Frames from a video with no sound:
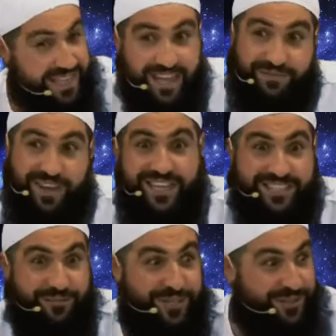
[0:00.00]

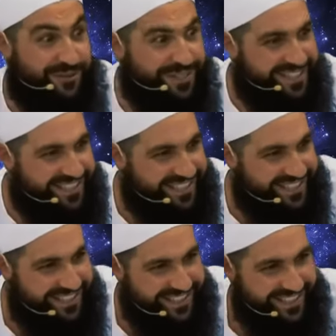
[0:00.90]
Cafes and
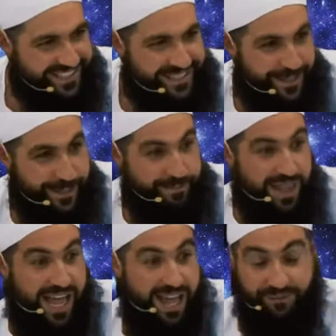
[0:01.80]
restaurants,
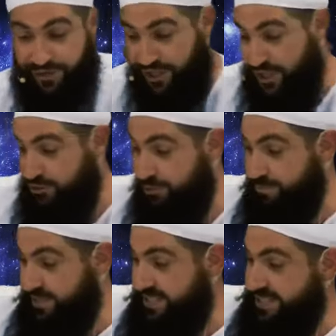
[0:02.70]
uh, fishing
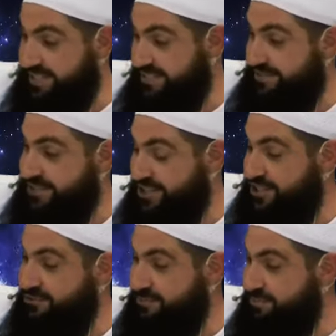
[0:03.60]
trips,
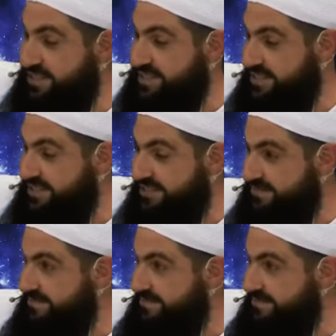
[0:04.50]
fishing trips,